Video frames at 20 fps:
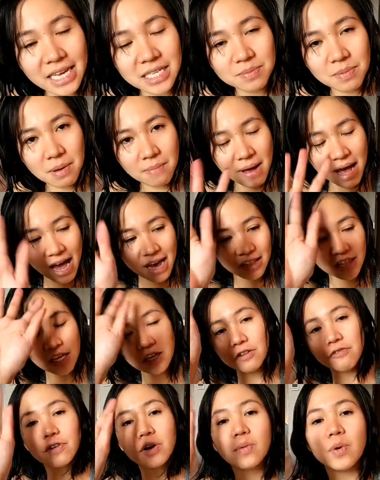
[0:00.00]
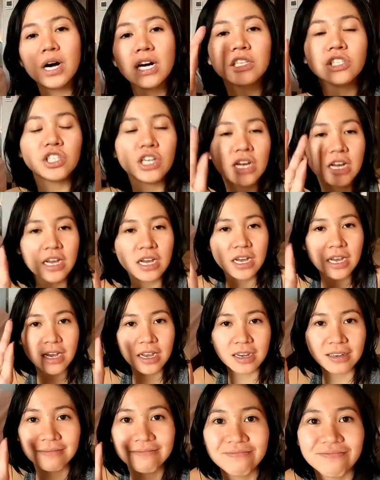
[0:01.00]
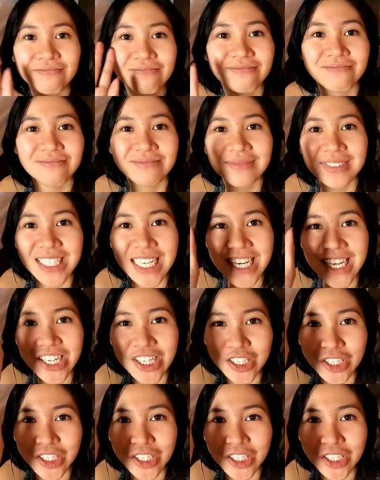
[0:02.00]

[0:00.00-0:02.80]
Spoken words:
Guys, bye-bye! Thank you for watching! See